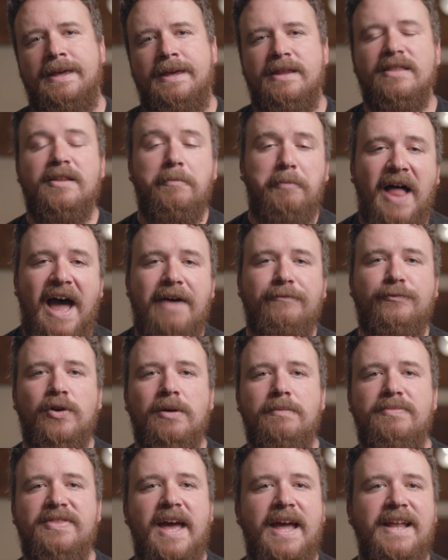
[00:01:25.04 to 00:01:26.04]
The
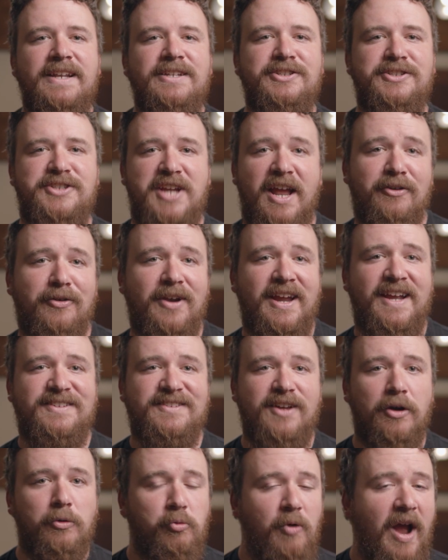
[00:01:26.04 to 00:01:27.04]
platform then generates
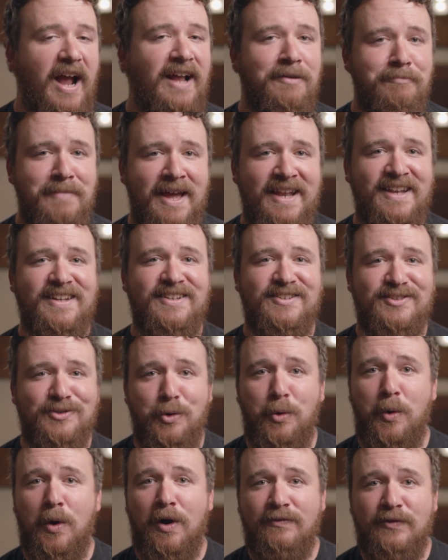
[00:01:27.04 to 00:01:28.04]
a recommended
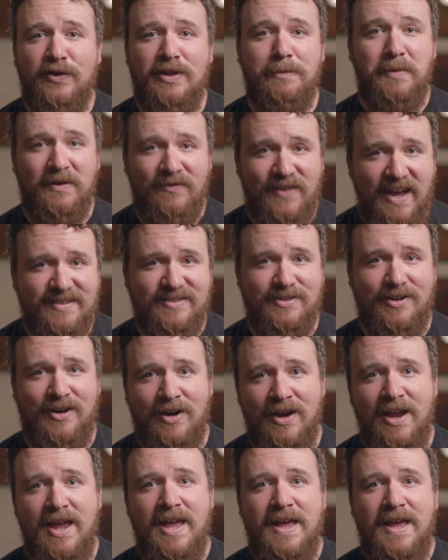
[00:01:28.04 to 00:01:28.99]
score for the professor.